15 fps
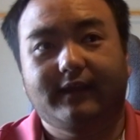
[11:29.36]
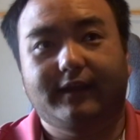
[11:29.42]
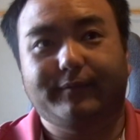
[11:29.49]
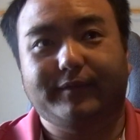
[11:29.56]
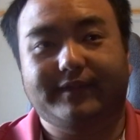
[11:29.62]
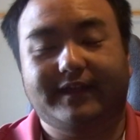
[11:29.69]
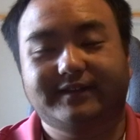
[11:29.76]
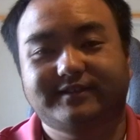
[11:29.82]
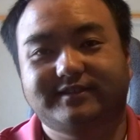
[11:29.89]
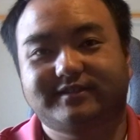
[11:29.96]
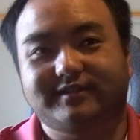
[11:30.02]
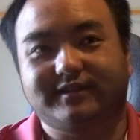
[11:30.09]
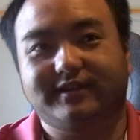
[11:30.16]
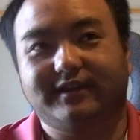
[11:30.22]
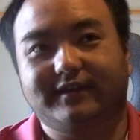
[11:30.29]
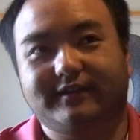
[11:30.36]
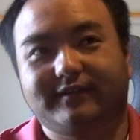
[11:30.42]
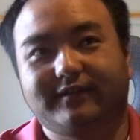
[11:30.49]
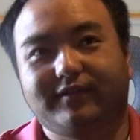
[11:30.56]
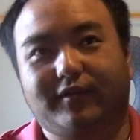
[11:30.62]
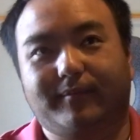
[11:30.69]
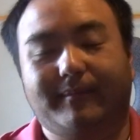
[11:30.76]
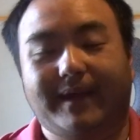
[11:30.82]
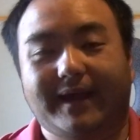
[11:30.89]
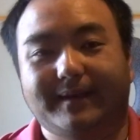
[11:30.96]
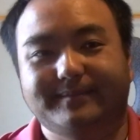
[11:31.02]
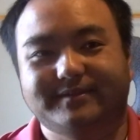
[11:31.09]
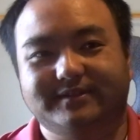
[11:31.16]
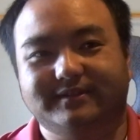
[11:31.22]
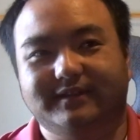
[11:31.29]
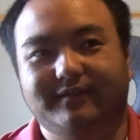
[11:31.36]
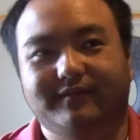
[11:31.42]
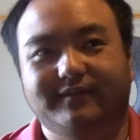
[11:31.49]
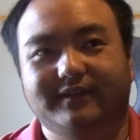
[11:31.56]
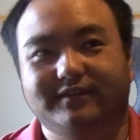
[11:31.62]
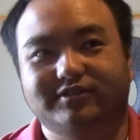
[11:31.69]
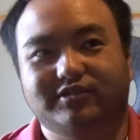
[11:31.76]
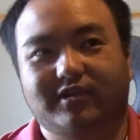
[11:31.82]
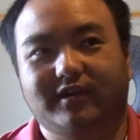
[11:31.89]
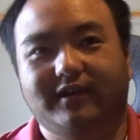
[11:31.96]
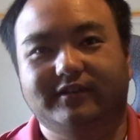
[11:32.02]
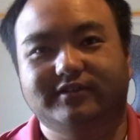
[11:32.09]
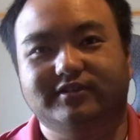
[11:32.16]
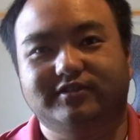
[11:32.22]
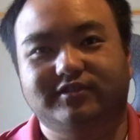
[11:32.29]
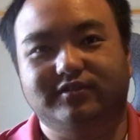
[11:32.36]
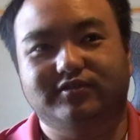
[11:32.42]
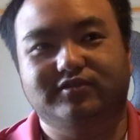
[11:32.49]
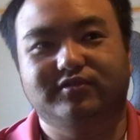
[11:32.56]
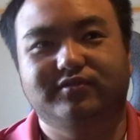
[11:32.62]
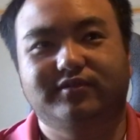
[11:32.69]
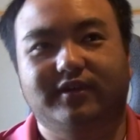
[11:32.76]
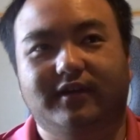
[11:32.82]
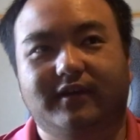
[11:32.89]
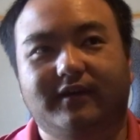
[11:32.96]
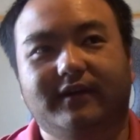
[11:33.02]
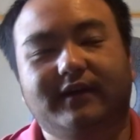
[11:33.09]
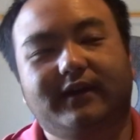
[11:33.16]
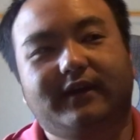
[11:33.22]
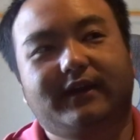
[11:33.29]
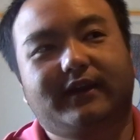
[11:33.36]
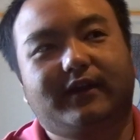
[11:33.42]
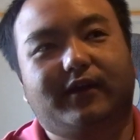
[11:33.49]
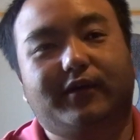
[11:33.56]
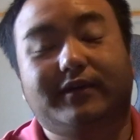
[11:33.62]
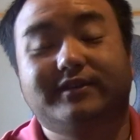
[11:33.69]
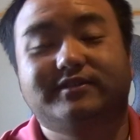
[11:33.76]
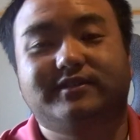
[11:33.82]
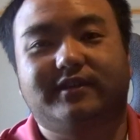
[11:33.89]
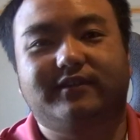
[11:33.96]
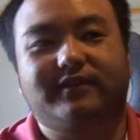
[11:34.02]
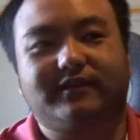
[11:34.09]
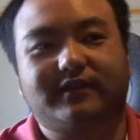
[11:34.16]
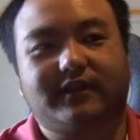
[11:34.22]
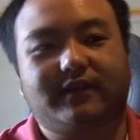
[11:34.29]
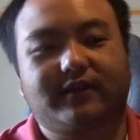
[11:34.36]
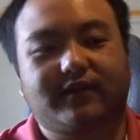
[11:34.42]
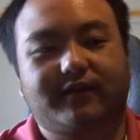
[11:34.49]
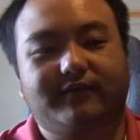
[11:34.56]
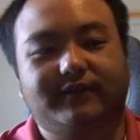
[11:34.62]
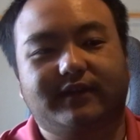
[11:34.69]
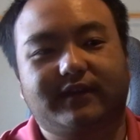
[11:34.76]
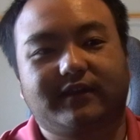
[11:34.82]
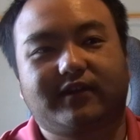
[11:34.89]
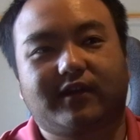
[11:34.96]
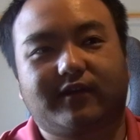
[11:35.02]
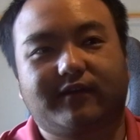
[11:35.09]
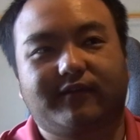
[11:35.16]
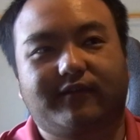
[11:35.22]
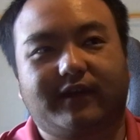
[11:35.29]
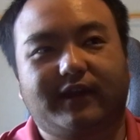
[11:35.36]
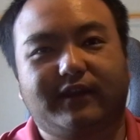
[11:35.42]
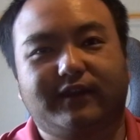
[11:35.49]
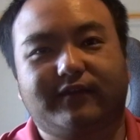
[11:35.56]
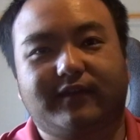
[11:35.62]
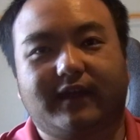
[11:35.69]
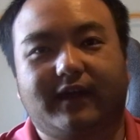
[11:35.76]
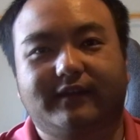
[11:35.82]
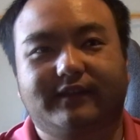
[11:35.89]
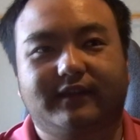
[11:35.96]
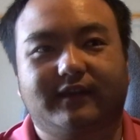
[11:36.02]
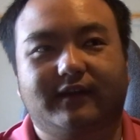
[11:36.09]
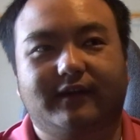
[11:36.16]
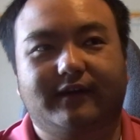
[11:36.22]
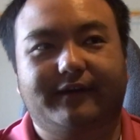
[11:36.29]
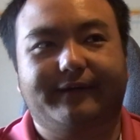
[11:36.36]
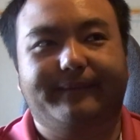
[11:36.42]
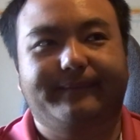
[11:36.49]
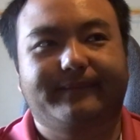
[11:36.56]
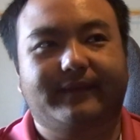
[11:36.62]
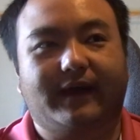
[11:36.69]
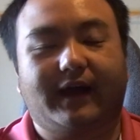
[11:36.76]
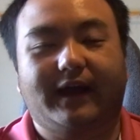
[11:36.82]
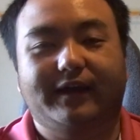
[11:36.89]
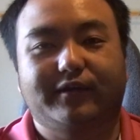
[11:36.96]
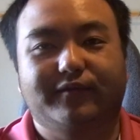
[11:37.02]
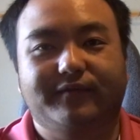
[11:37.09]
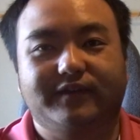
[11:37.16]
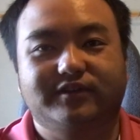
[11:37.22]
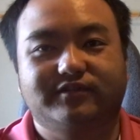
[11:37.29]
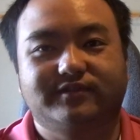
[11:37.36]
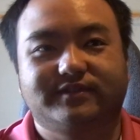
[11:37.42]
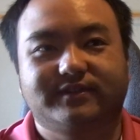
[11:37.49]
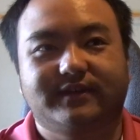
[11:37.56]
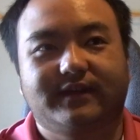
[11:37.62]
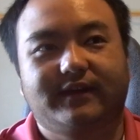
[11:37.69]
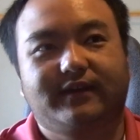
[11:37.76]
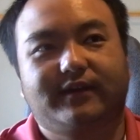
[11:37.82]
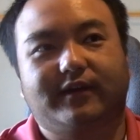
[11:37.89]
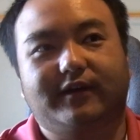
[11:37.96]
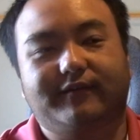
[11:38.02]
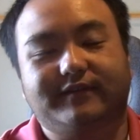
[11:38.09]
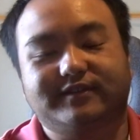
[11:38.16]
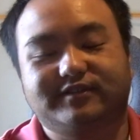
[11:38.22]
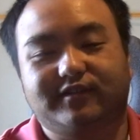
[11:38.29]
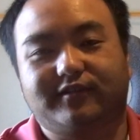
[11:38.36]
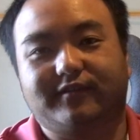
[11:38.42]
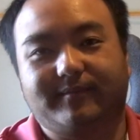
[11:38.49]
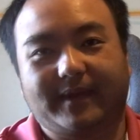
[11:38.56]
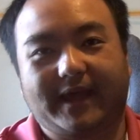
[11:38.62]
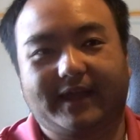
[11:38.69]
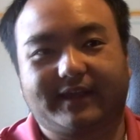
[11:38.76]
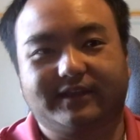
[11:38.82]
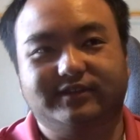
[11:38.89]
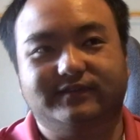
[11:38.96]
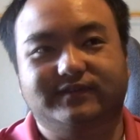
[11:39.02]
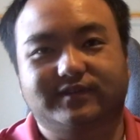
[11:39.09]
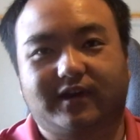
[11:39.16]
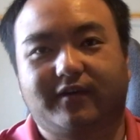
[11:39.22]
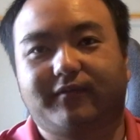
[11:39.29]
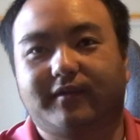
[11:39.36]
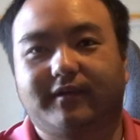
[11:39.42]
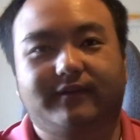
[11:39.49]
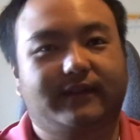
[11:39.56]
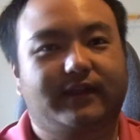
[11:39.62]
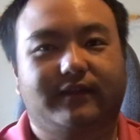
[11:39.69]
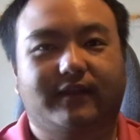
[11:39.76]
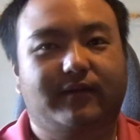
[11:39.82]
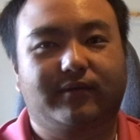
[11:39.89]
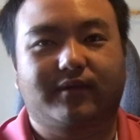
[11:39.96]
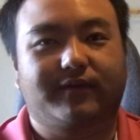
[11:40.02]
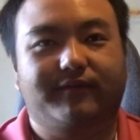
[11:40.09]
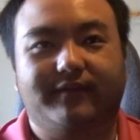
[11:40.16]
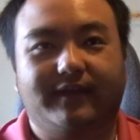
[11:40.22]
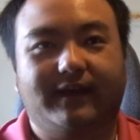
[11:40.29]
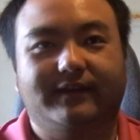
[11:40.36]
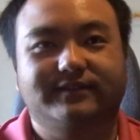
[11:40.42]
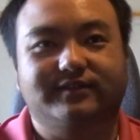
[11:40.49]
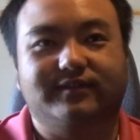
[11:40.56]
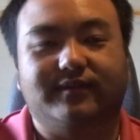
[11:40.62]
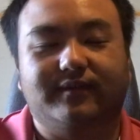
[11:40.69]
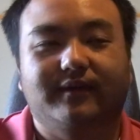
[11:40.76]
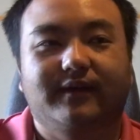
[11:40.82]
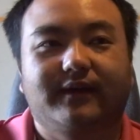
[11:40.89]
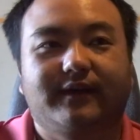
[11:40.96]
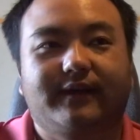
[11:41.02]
I mean, that's just to get your maps and everything charted. To do the... Oh, here's the other thing they didn't cover. They didn't cover any of the idle features of a certain package of software. They don't cover that. So